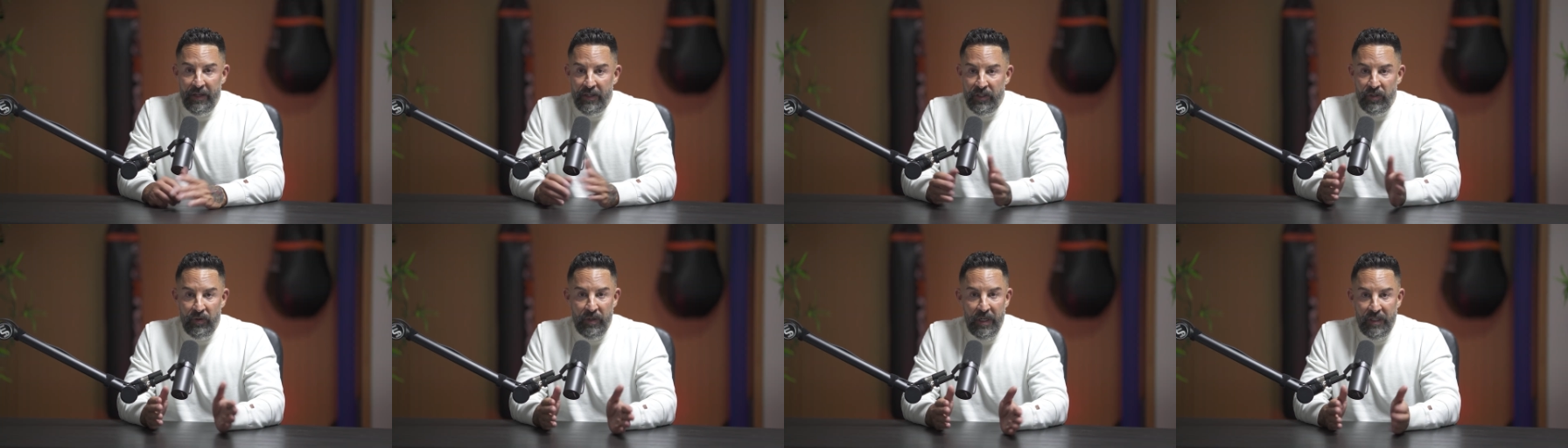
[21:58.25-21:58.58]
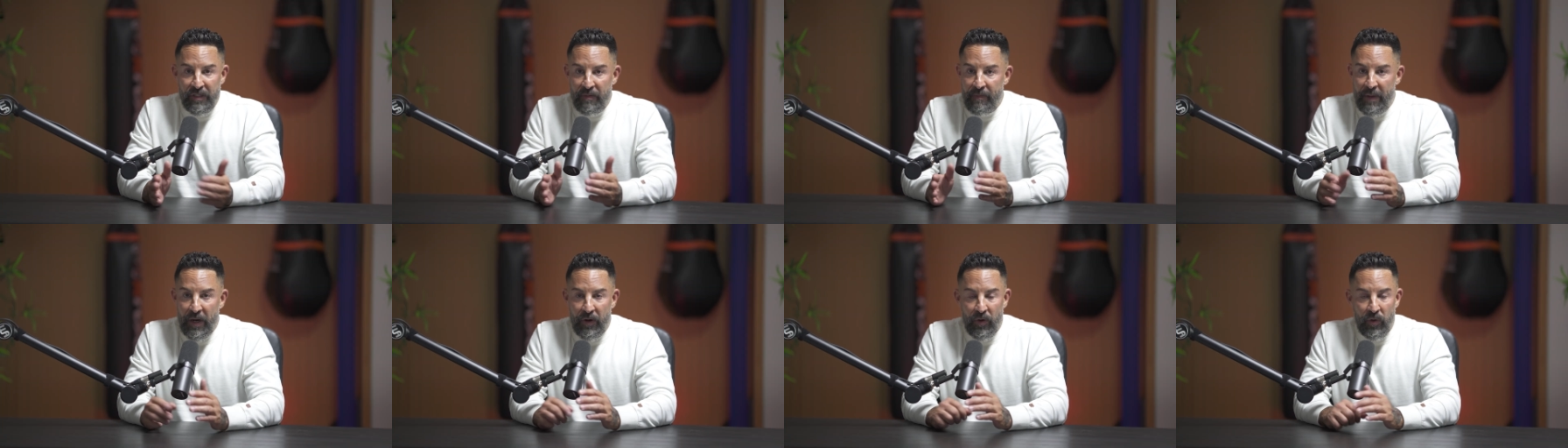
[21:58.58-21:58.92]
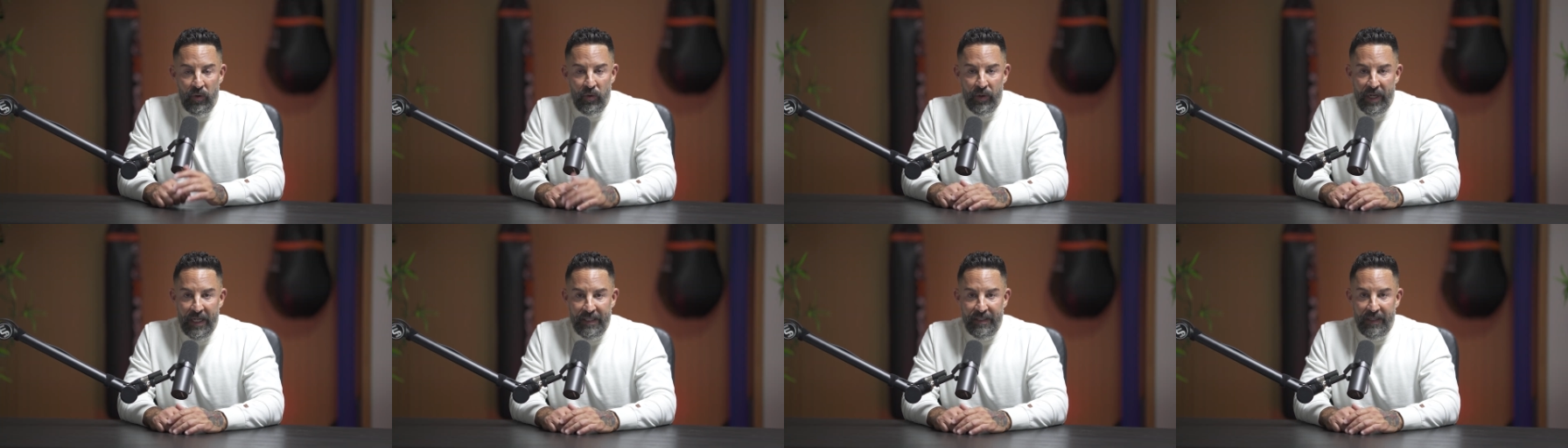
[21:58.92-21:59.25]
So it doesn't matter
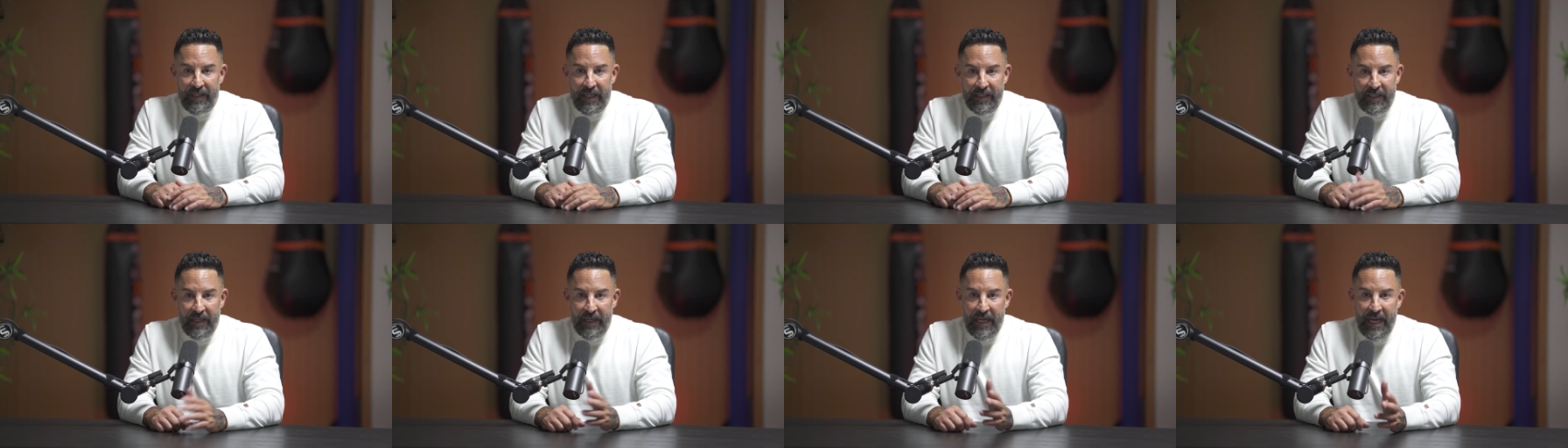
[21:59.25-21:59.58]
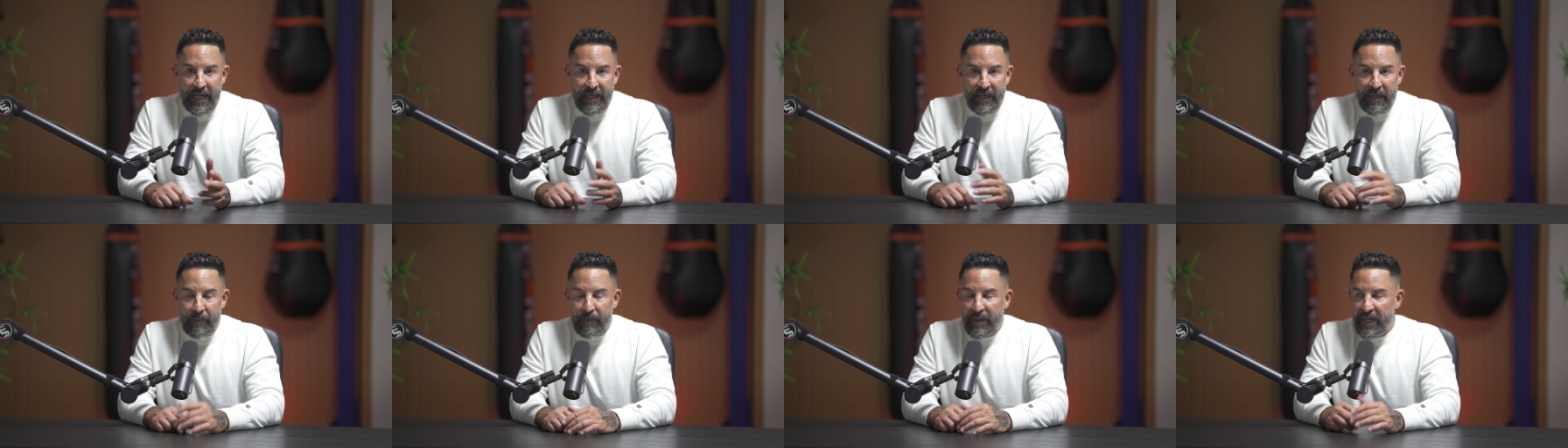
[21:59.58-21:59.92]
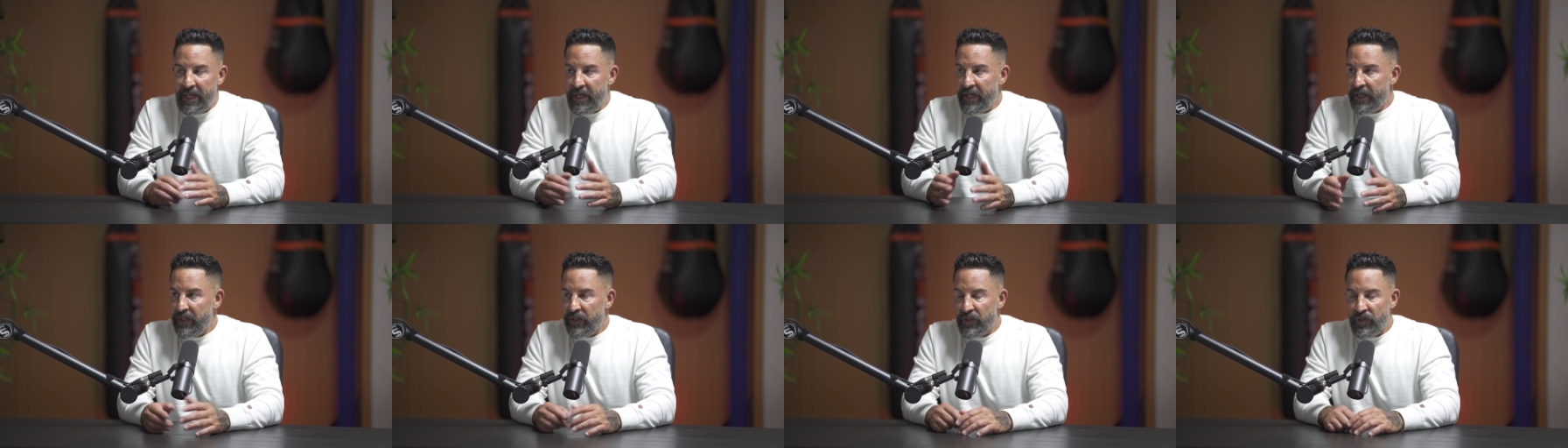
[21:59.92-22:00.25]
who gets elected,
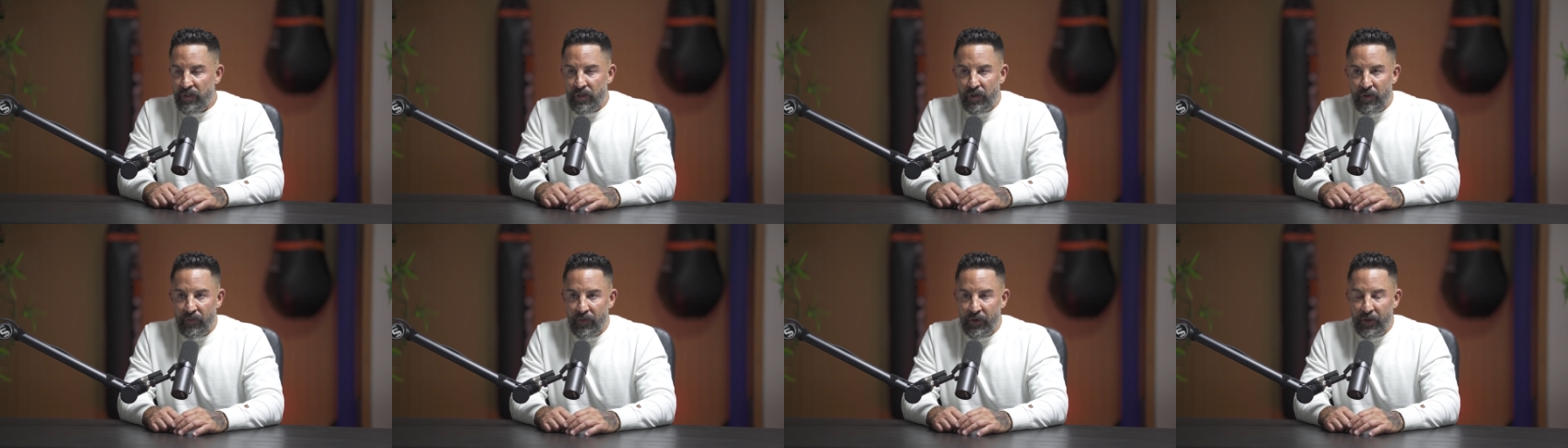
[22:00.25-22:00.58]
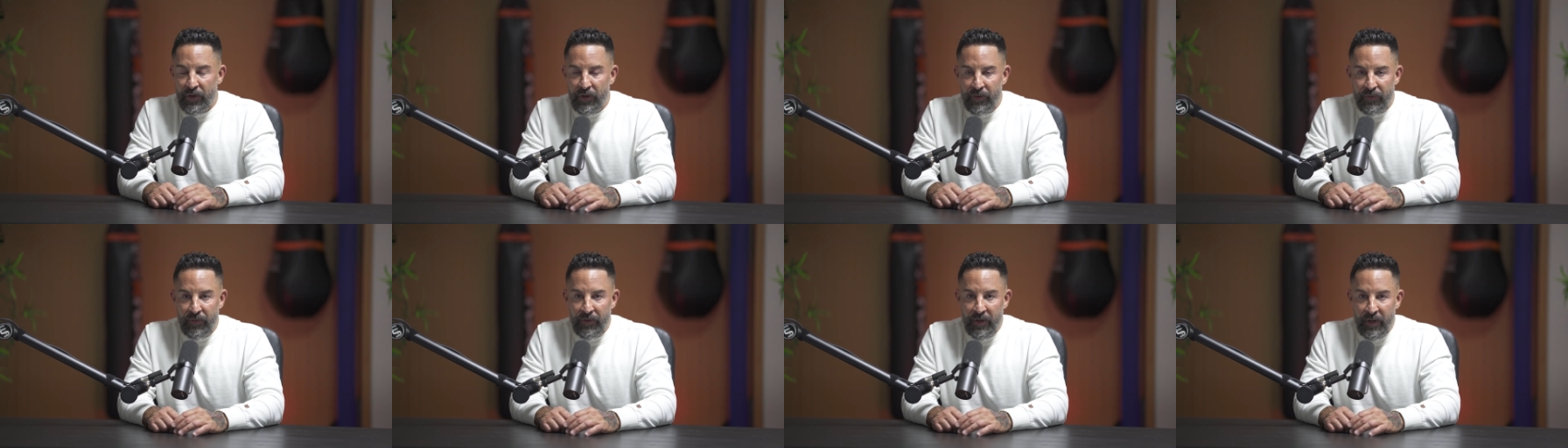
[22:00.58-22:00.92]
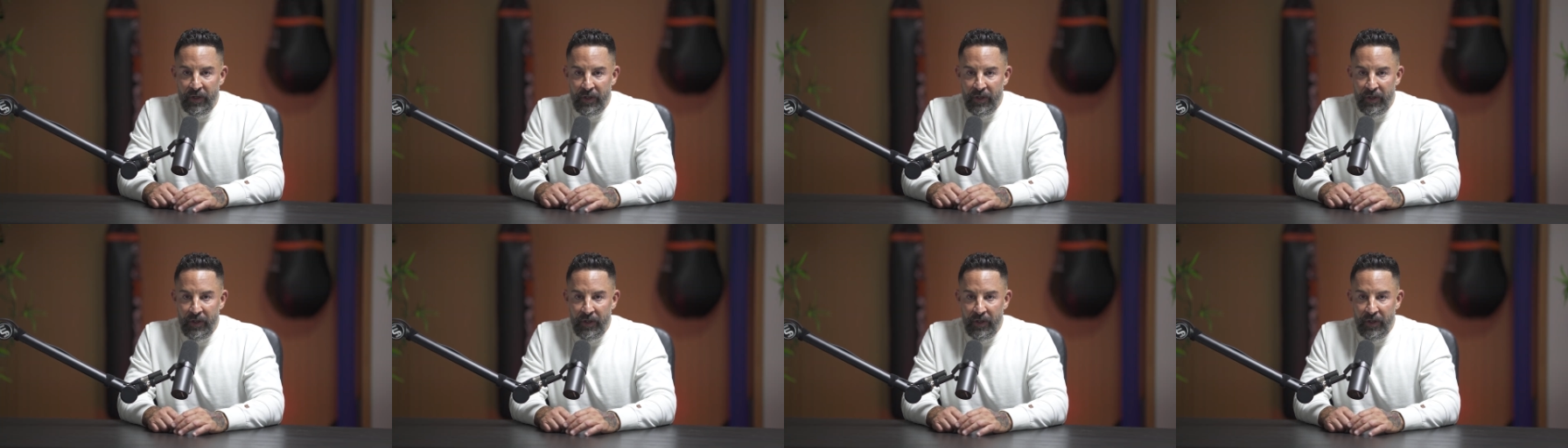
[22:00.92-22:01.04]
NDP, Conservative,